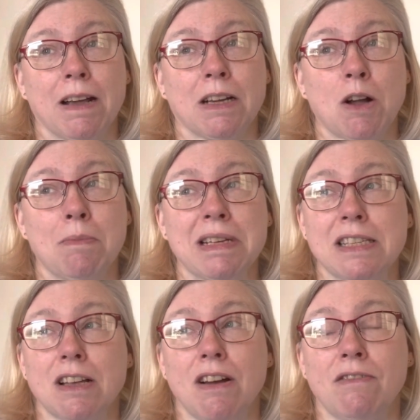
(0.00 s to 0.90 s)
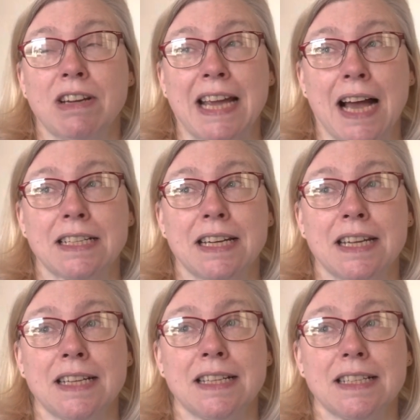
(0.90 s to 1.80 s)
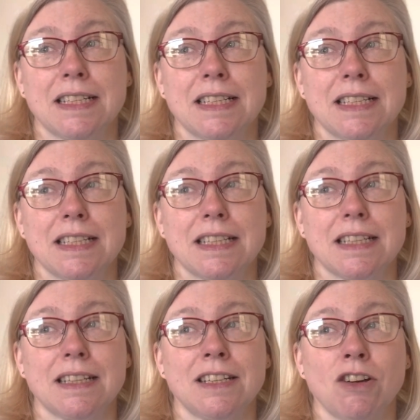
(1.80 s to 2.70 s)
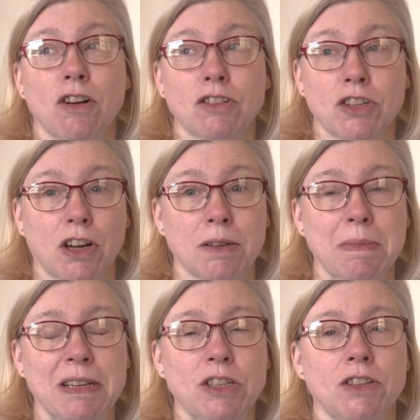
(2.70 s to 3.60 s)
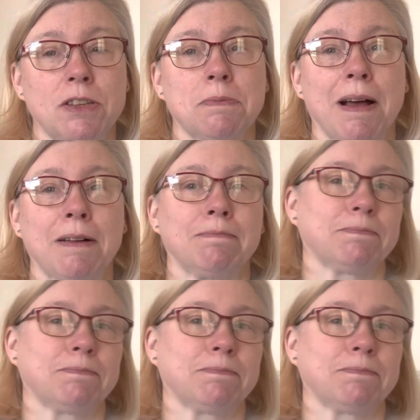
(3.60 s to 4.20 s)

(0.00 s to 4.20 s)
comments regarding Yorkshire dolly mixtures as well.